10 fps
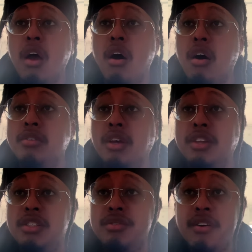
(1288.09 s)
Also,
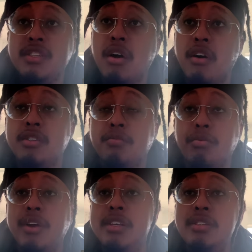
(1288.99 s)
the strengths Hart
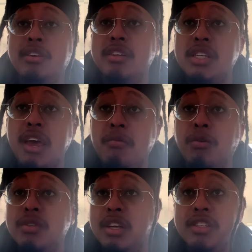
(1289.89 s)
brings to the
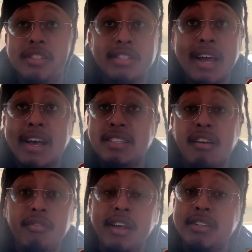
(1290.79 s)
table, such as size,
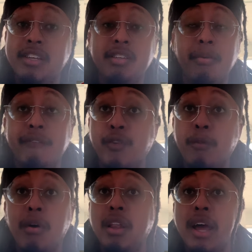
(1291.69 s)
athleticism, and
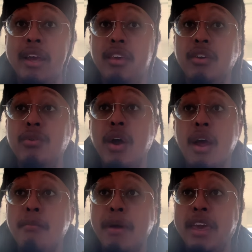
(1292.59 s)
football IQ,
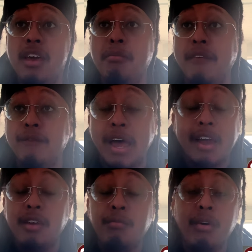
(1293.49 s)
make him a
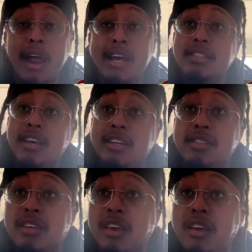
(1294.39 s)
valuable asset in
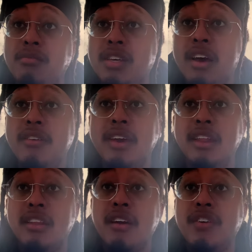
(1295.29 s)
schemes that
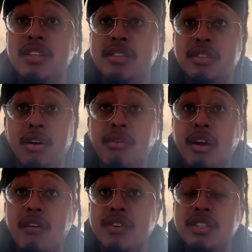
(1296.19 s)
can leverage his zone
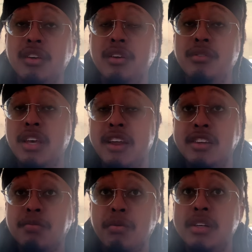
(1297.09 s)
coverage skills and
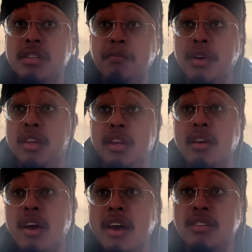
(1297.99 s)
his press ability.
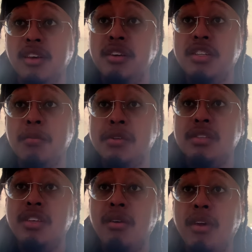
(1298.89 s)
His leadership as
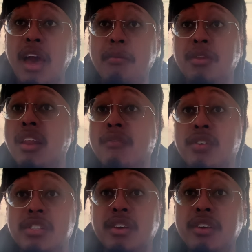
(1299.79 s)
a team captain and
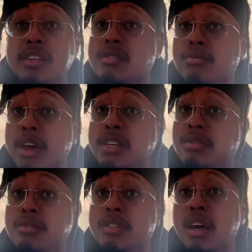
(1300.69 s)
resilience through
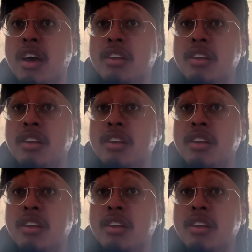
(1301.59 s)
injuries